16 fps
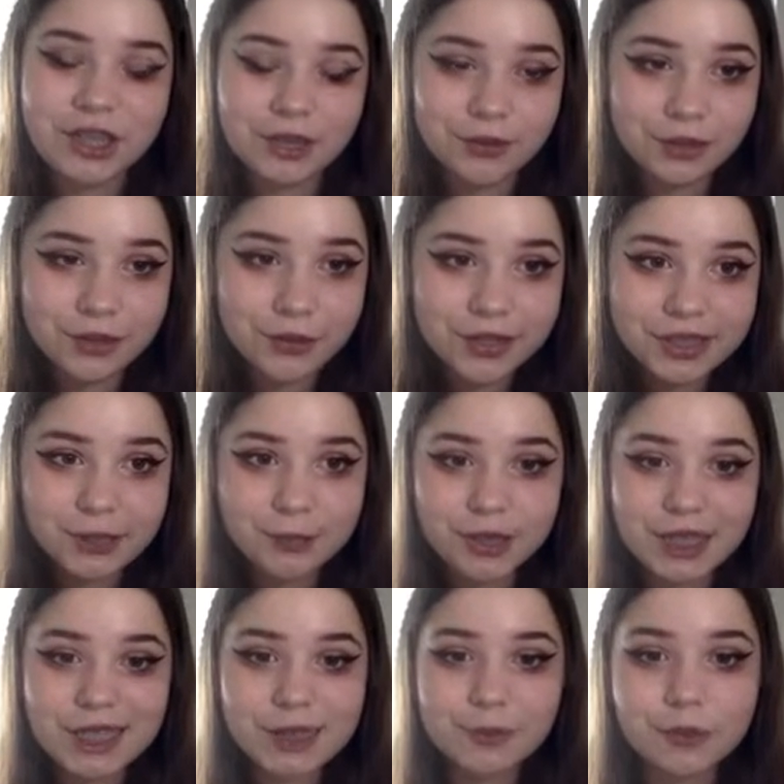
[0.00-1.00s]
and we're going to be
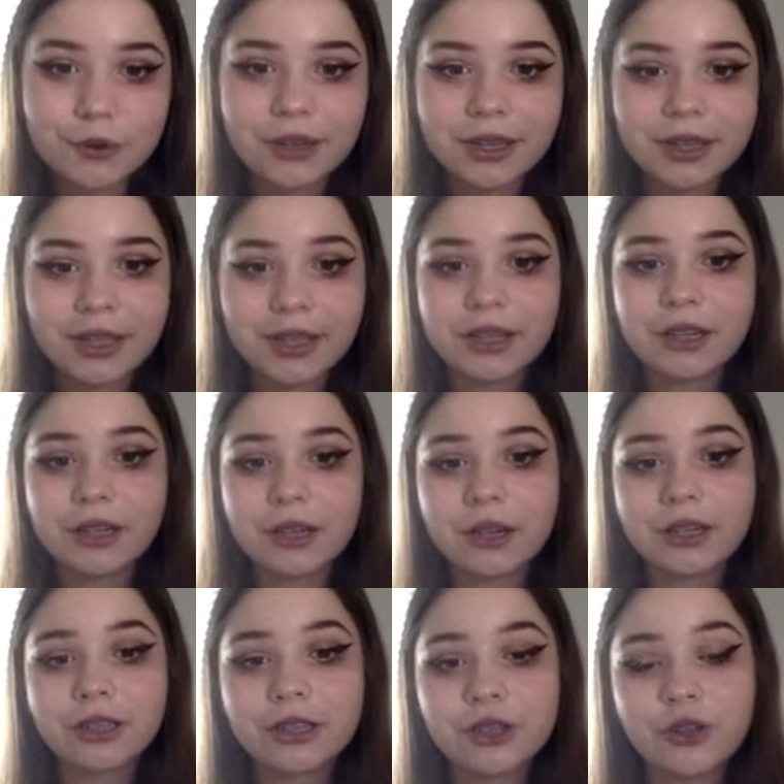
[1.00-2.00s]
exploring
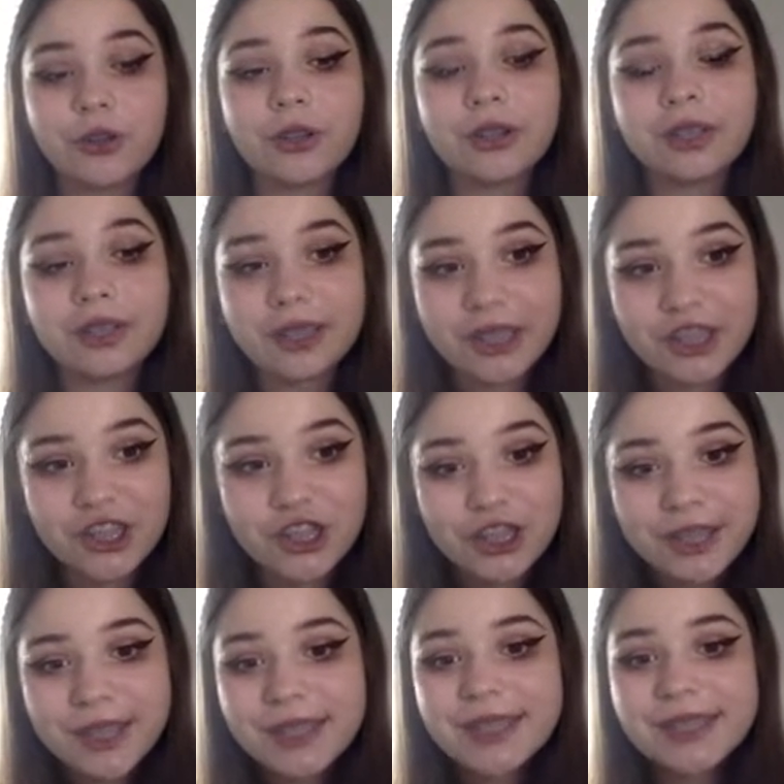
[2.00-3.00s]
ecological
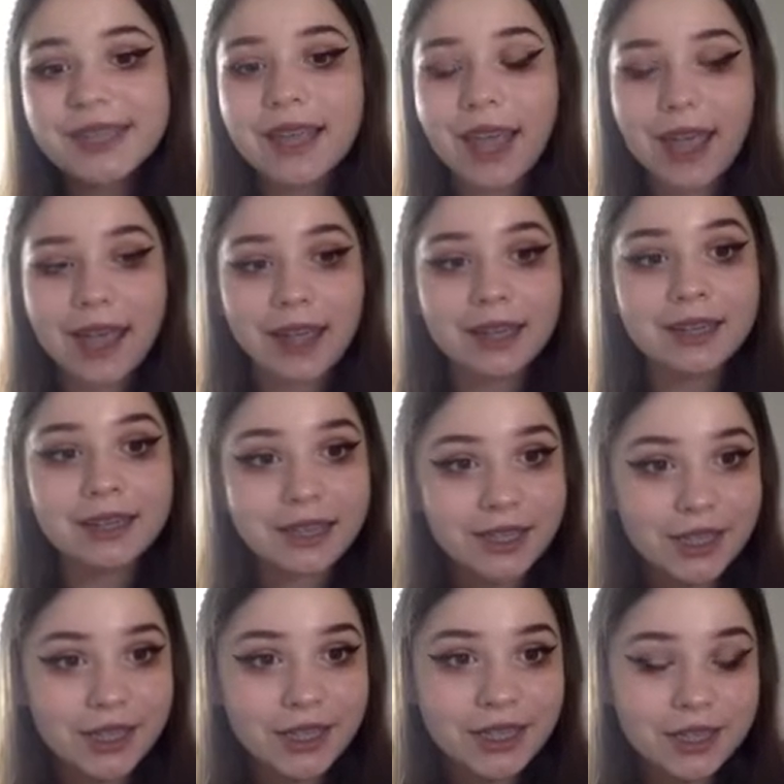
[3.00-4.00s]
niches and
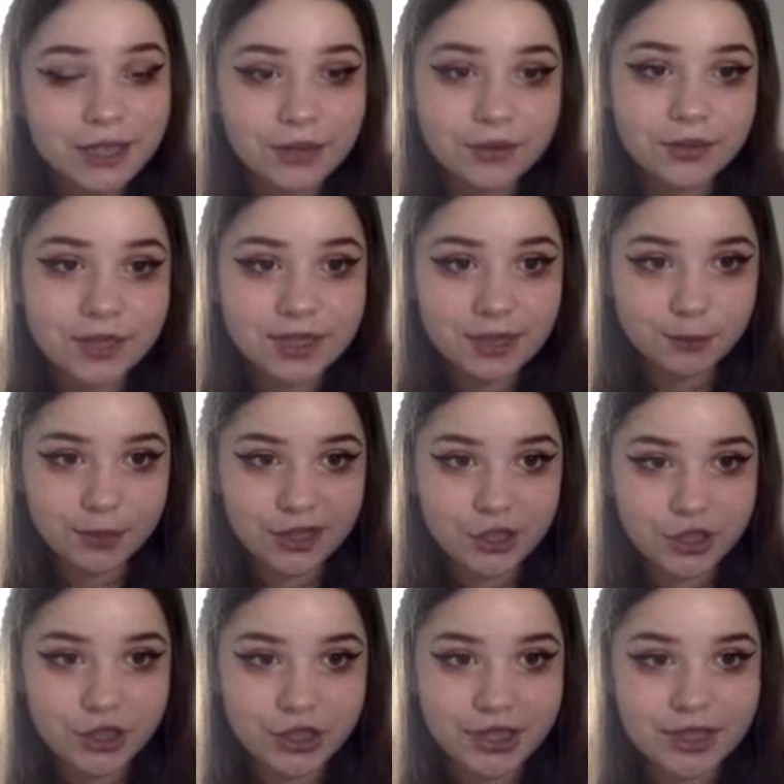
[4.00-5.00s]
keystone
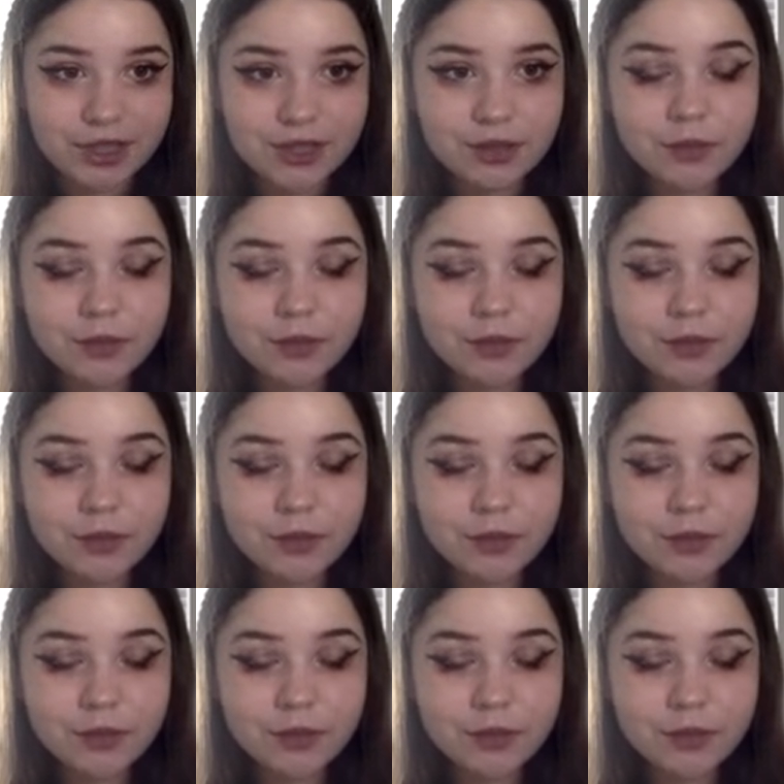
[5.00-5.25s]
species.